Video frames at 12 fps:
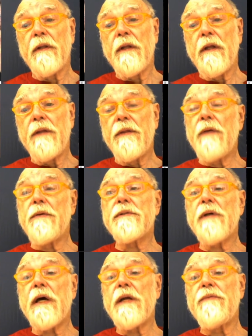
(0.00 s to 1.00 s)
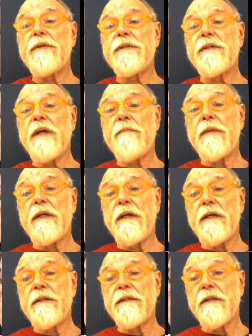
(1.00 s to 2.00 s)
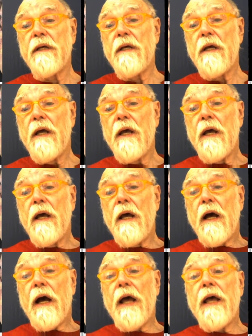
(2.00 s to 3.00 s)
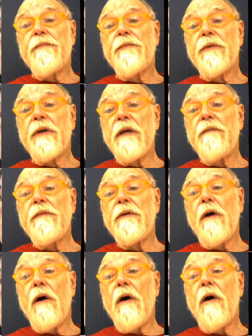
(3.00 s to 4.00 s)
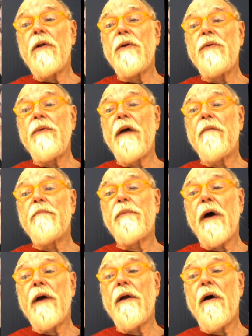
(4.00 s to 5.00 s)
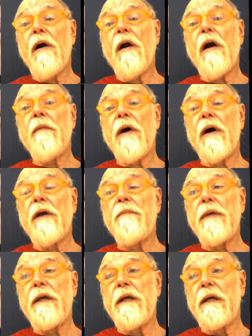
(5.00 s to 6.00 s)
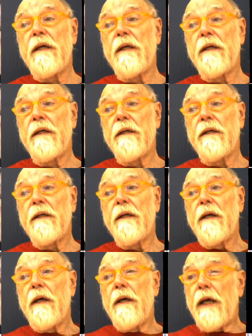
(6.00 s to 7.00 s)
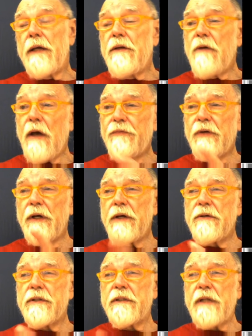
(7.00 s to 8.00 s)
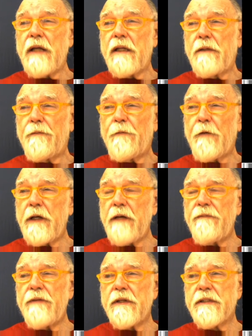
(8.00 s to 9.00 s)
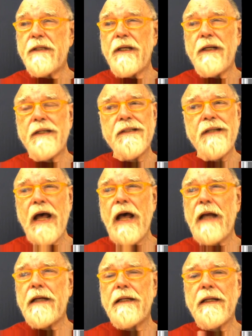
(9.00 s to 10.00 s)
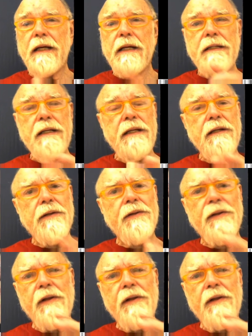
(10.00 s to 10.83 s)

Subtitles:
The other side of resentment is I have forgiven all who have brought harm on me. And you have to understand that the forgiveness thing is not a deal